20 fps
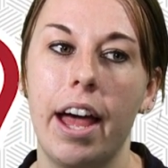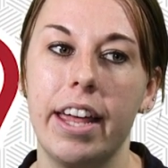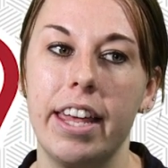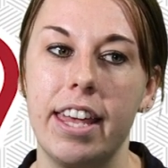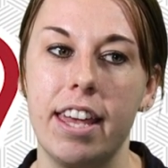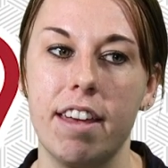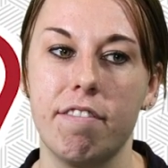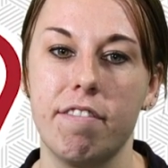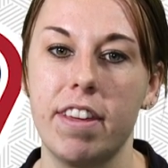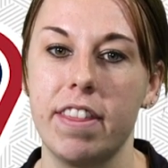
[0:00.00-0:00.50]

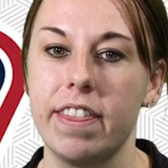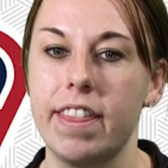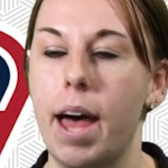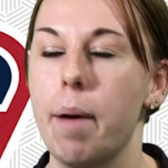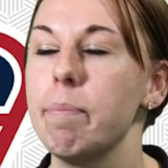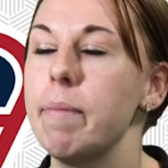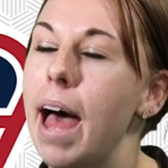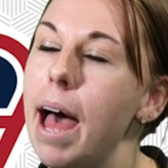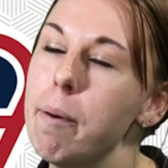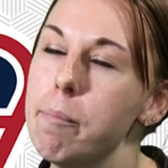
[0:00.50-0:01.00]
giving
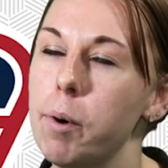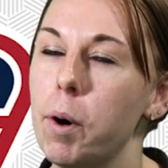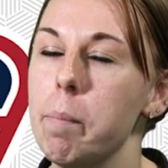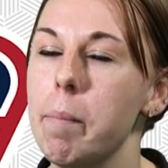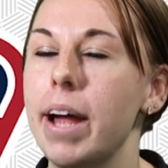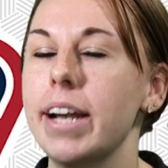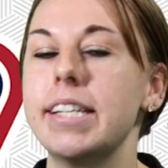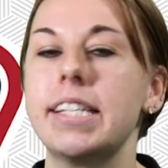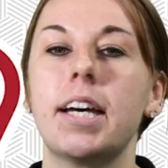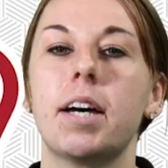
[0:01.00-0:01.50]
them that
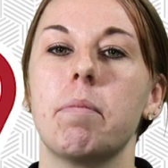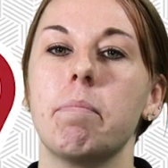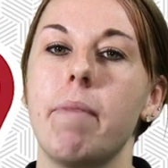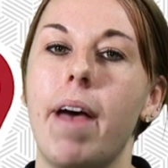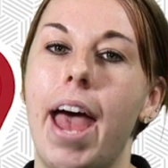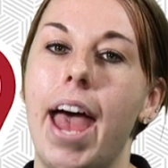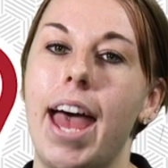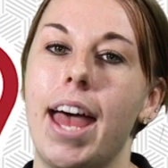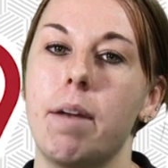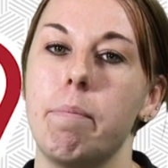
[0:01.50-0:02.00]
momentum
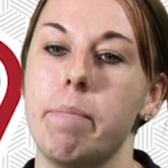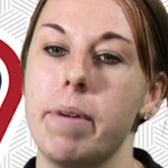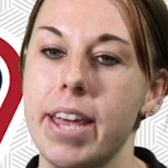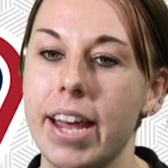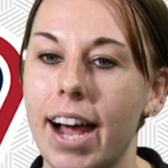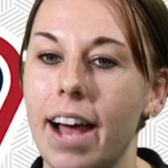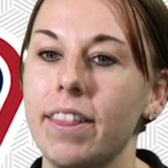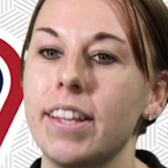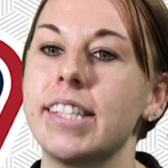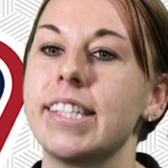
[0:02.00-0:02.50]
and
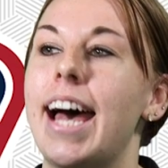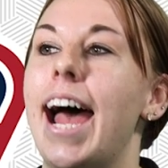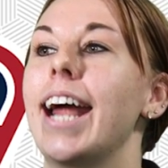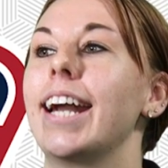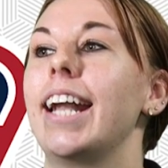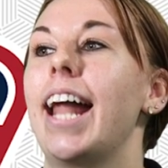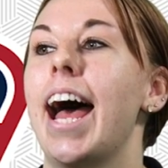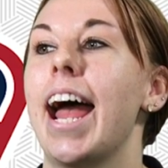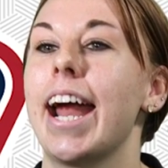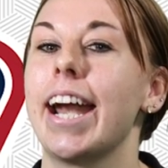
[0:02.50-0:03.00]
being on the
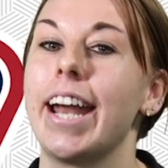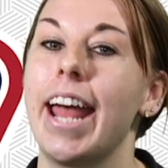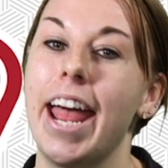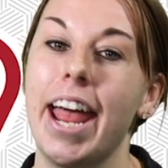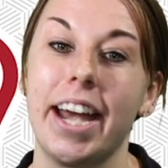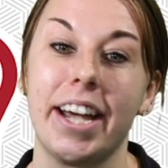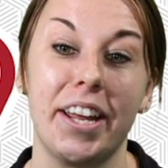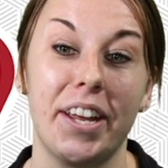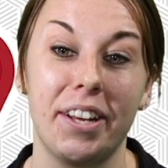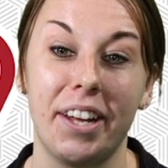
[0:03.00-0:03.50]
sideline
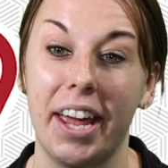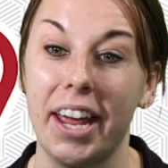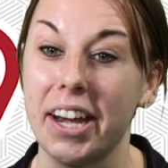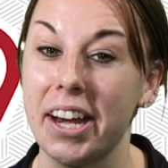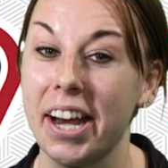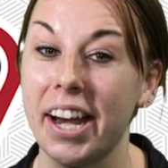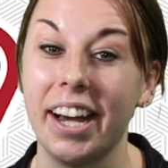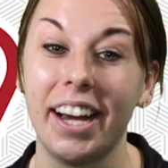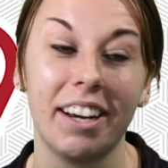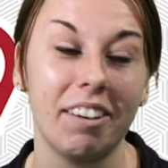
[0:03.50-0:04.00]
and
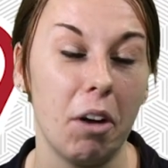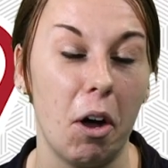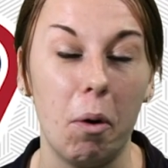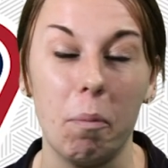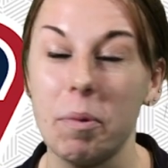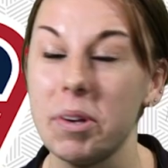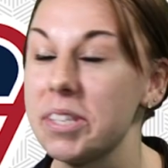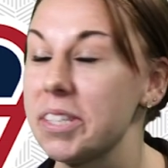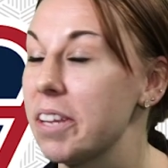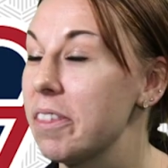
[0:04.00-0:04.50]
getting
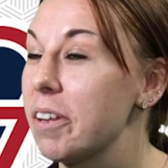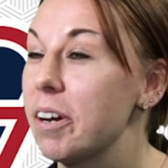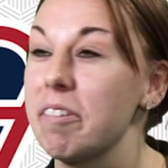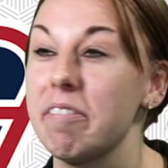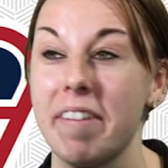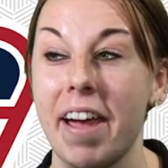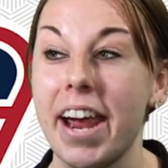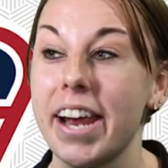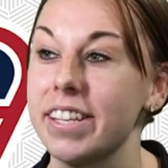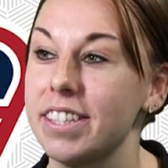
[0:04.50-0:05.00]
almost in their
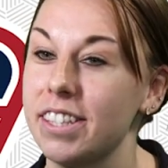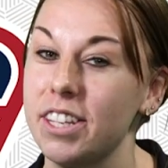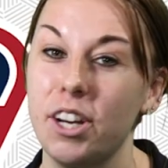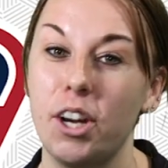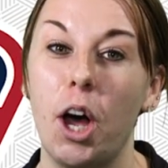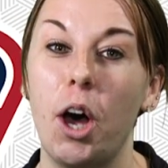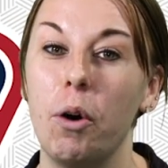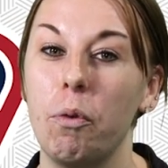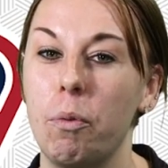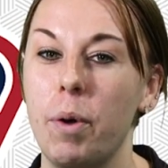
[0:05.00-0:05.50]
face. You
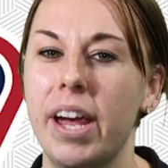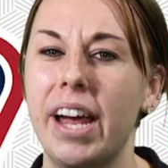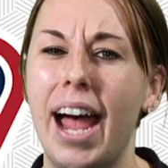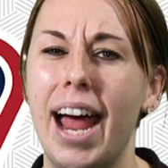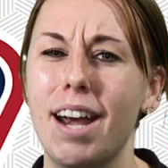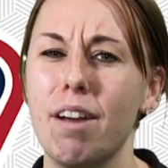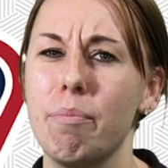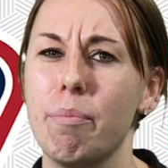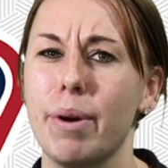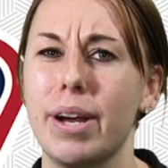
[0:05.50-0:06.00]
know, we
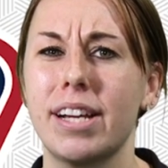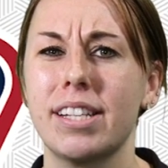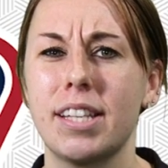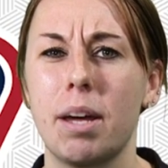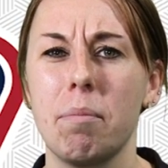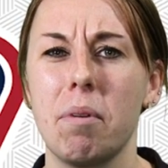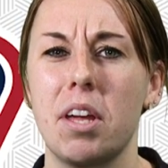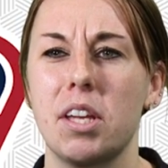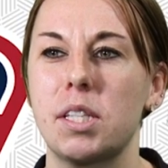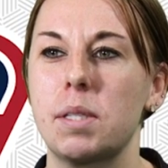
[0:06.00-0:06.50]
kind of bring
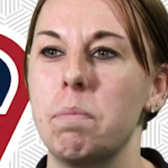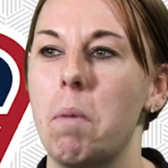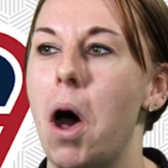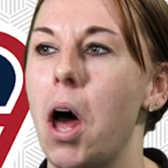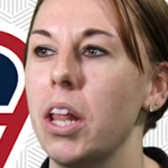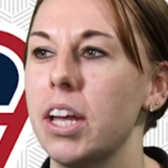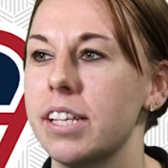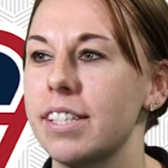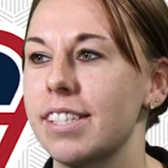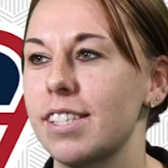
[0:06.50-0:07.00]
some of the
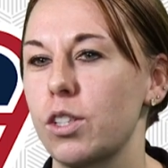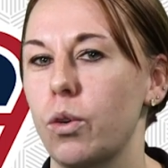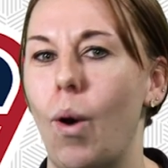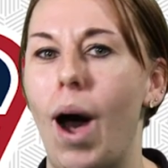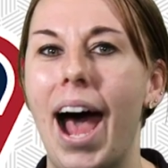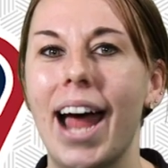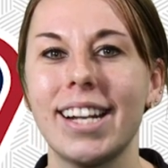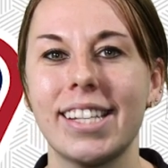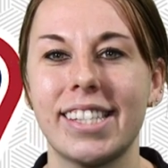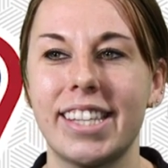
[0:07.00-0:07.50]
smallest
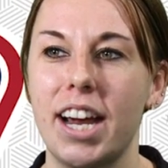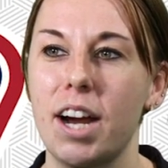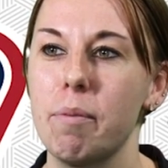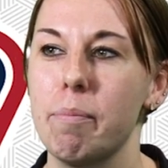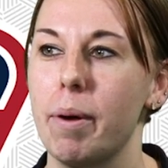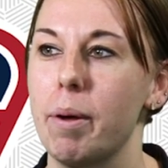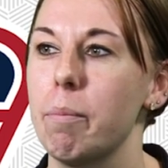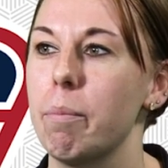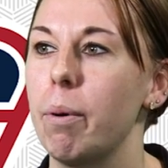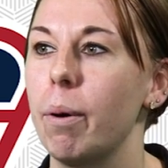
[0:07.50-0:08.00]
squads there
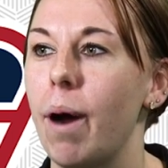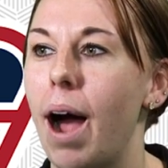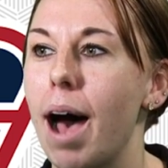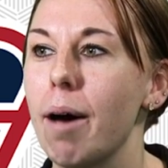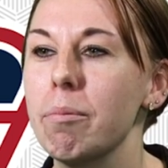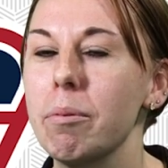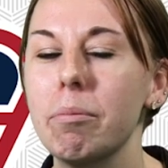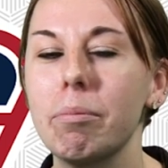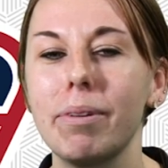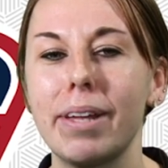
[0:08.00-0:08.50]
but
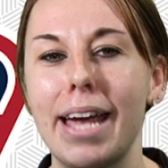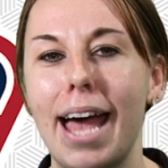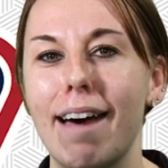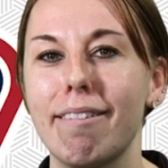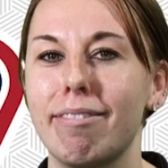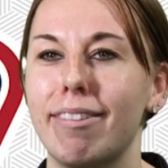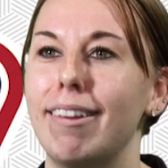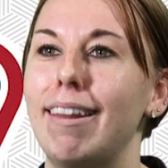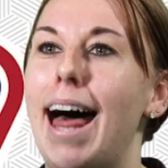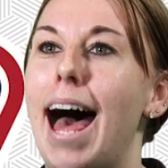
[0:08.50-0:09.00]
probably
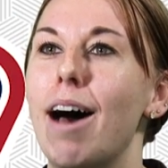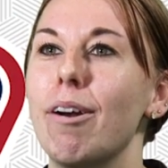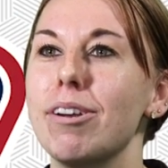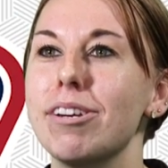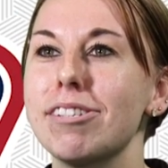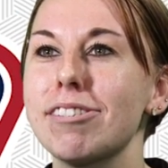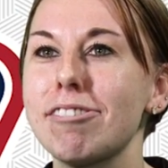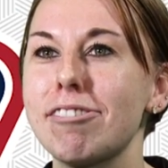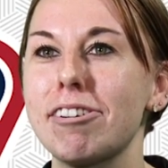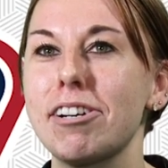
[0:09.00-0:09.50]
have the
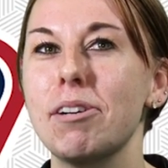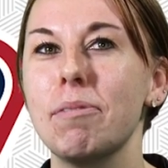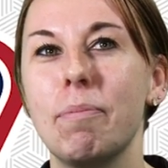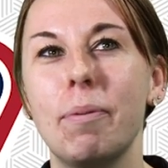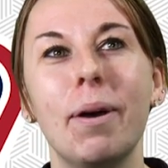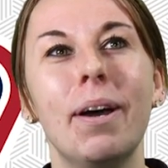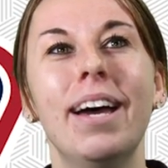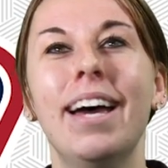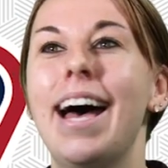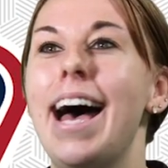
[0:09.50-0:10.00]
loudest group.
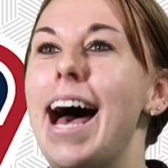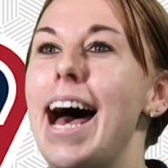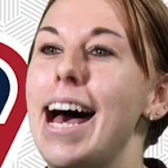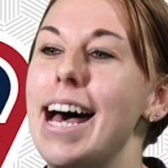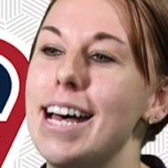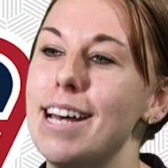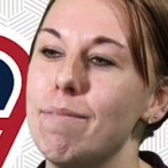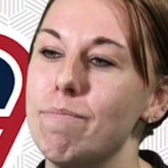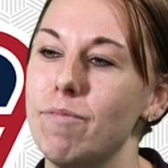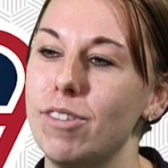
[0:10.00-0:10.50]

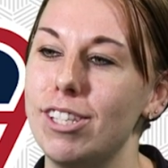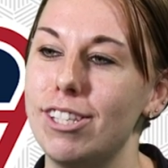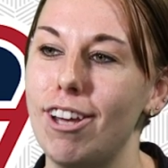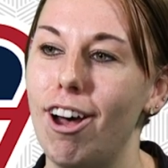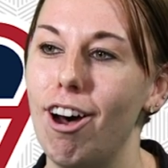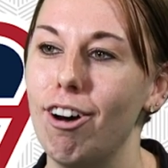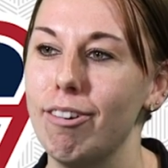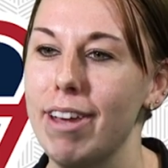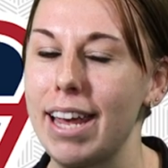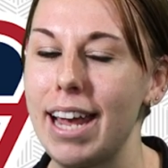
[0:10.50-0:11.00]

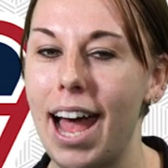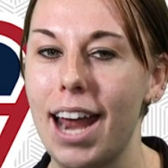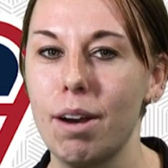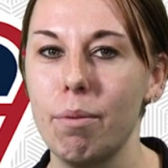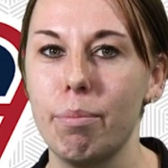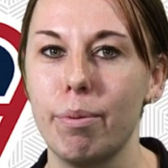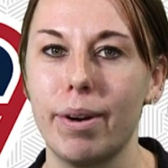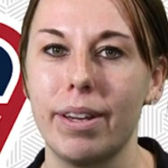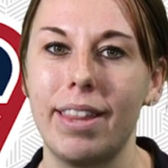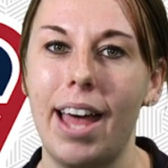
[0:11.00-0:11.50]
So we kind
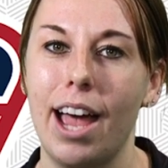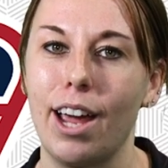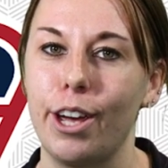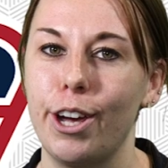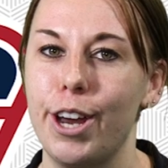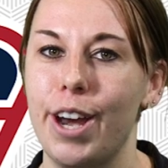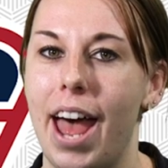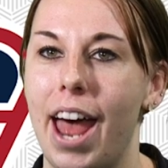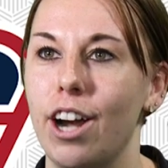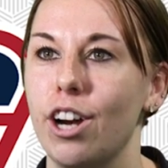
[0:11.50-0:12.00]
of bring that
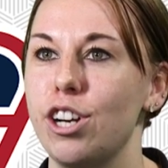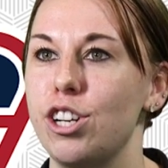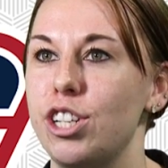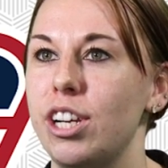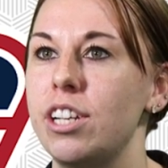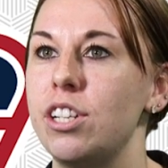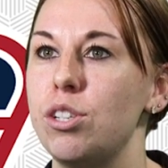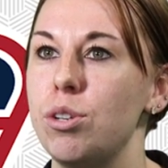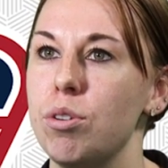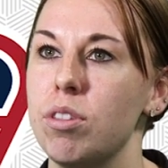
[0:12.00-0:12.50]
good
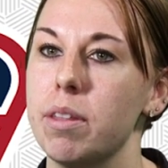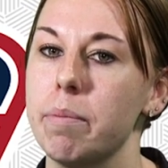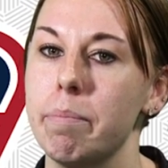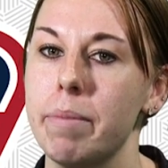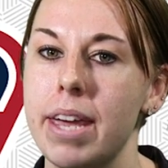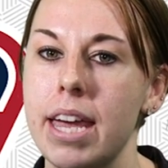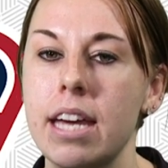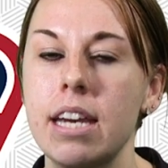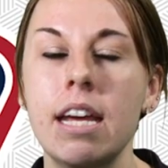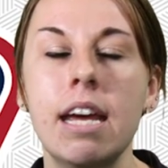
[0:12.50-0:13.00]
energy to the
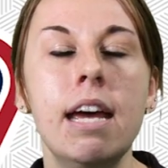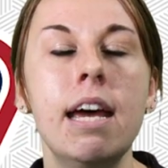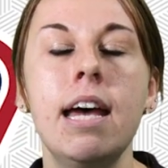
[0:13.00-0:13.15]
meet.